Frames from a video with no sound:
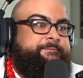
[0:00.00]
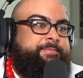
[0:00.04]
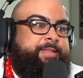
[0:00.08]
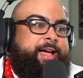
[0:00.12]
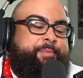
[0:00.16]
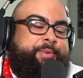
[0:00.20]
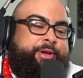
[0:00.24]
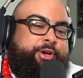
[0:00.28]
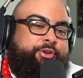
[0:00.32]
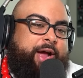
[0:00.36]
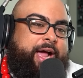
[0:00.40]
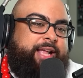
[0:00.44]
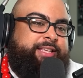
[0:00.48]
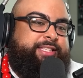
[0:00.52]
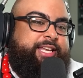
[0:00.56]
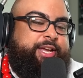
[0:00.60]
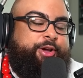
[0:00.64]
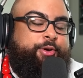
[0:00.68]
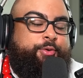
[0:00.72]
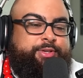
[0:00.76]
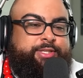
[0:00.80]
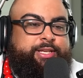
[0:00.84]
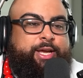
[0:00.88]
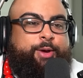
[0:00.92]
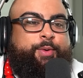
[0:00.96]
I mean, granted, it
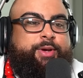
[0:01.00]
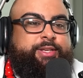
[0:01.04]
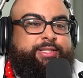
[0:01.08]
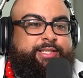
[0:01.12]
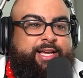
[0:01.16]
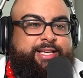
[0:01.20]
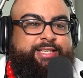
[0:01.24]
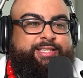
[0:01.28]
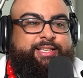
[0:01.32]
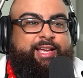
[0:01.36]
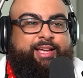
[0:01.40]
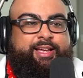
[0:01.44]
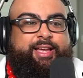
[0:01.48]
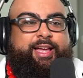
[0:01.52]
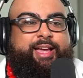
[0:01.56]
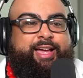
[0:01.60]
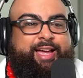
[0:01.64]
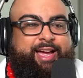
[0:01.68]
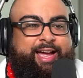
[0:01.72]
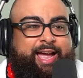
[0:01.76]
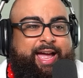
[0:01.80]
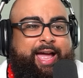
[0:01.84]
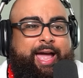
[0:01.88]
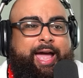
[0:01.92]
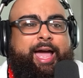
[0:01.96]
was it was because the
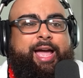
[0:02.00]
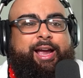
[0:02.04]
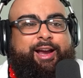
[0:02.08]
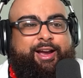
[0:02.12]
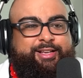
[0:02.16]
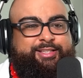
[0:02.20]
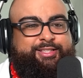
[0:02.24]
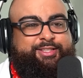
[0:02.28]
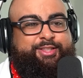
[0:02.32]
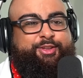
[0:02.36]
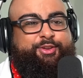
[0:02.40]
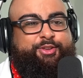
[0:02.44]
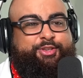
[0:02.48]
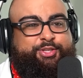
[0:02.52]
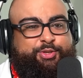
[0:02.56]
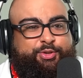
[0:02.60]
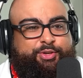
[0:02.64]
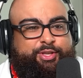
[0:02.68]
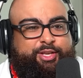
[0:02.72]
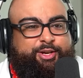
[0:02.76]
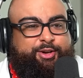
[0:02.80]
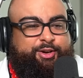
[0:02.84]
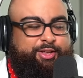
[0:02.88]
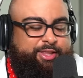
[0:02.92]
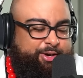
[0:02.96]
because
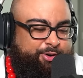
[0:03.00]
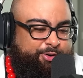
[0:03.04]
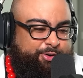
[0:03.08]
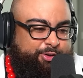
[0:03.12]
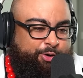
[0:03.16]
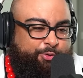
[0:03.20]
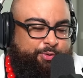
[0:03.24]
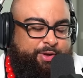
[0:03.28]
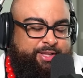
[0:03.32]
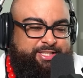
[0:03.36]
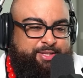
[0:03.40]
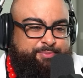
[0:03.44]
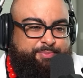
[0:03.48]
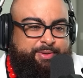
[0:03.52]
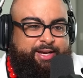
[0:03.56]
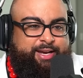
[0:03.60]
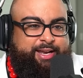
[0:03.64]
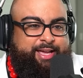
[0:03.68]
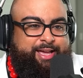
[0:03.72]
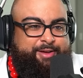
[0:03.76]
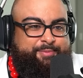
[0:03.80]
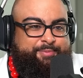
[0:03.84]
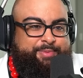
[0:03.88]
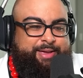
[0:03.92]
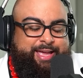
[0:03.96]
the, the, the Quincy Bud
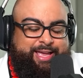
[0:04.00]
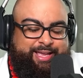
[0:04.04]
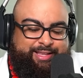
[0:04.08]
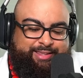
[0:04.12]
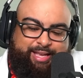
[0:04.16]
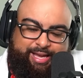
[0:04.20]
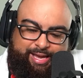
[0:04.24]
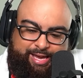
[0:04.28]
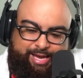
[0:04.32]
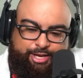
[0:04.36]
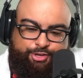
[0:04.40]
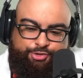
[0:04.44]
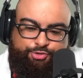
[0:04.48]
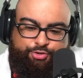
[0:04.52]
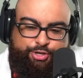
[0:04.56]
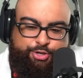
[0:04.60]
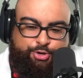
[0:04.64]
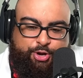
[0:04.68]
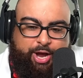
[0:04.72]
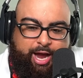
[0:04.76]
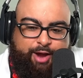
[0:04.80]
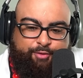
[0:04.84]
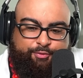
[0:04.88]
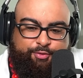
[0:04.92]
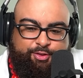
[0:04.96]
him the hatred you
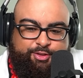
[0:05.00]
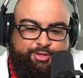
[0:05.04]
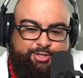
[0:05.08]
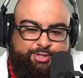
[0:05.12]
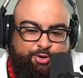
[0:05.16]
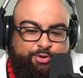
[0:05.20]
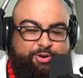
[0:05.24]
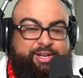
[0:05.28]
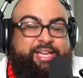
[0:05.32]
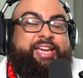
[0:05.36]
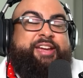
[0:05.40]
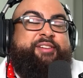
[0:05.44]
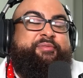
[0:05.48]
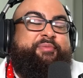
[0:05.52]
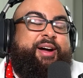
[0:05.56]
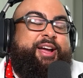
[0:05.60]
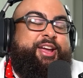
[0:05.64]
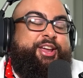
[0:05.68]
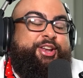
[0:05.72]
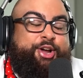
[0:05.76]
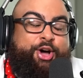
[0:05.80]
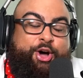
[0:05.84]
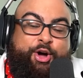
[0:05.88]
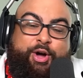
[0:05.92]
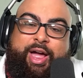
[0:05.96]
have for the Soul King, but you
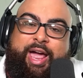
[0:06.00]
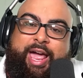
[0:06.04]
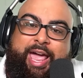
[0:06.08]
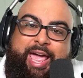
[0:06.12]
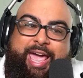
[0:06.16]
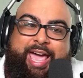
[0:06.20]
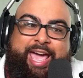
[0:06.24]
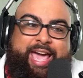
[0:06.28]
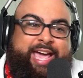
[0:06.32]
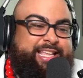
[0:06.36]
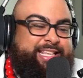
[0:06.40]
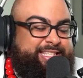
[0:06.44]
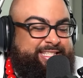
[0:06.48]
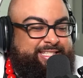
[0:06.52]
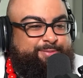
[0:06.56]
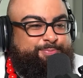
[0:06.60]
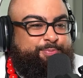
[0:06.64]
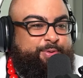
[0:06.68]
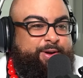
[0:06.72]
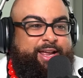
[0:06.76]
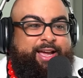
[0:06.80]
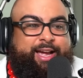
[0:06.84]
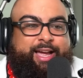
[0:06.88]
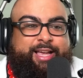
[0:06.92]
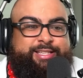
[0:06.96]
know it's
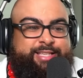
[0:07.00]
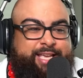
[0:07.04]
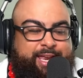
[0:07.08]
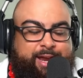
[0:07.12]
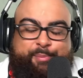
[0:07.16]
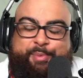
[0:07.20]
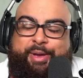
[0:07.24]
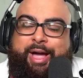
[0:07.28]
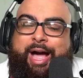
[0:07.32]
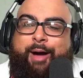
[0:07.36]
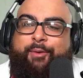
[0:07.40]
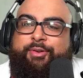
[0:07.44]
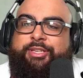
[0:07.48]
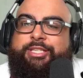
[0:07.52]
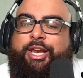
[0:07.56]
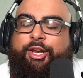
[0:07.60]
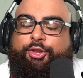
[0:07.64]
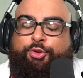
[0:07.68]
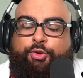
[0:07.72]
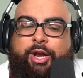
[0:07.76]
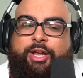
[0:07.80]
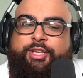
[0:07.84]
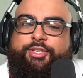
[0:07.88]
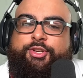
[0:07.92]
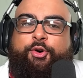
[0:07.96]
pretty because he I mean obviously he didn't
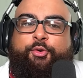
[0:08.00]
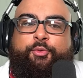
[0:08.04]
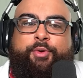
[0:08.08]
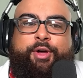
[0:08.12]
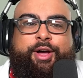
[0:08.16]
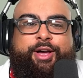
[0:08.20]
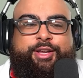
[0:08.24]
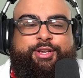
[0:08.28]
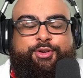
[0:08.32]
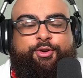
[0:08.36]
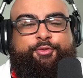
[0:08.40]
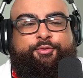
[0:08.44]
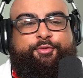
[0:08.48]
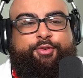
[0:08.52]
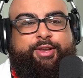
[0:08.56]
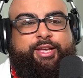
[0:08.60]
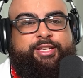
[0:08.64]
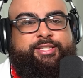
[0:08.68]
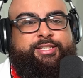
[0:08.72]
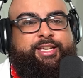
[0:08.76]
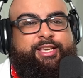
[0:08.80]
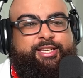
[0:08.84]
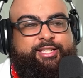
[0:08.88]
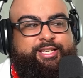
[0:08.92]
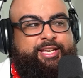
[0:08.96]
do it his own will, his own
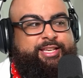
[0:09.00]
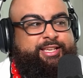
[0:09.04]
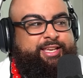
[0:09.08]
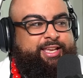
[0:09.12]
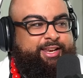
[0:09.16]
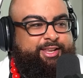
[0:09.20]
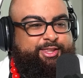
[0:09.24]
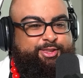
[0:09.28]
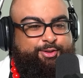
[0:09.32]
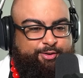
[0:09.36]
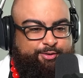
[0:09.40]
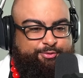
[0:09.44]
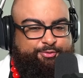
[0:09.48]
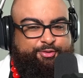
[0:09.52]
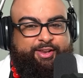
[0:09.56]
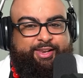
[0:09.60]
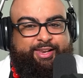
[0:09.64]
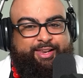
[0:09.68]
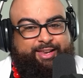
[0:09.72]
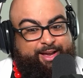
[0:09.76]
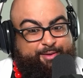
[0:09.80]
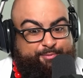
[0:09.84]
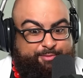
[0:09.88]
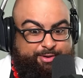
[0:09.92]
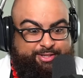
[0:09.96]
volition. He, he, he didn't do it
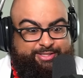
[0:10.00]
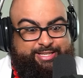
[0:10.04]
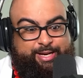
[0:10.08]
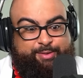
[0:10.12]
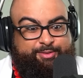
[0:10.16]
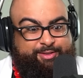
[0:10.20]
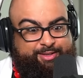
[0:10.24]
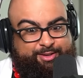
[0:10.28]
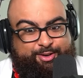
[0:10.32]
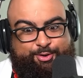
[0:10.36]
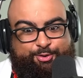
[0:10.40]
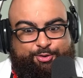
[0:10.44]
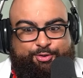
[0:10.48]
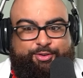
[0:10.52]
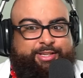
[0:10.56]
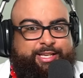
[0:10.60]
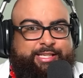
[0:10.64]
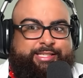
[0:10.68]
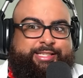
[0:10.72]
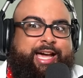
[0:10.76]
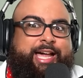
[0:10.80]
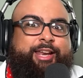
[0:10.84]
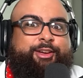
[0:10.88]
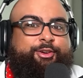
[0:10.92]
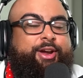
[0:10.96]
freely. I'm gonna talk you know because
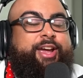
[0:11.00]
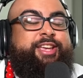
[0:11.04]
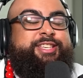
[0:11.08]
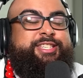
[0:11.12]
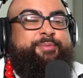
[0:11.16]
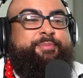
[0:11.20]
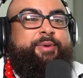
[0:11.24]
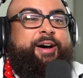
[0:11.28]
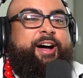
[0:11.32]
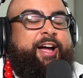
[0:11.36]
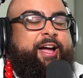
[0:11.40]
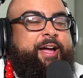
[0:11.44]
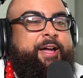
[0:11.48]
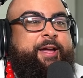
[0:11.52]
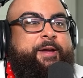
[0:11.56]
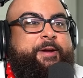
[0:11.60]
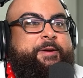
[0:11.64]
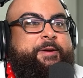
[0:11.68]
kind of crazy, but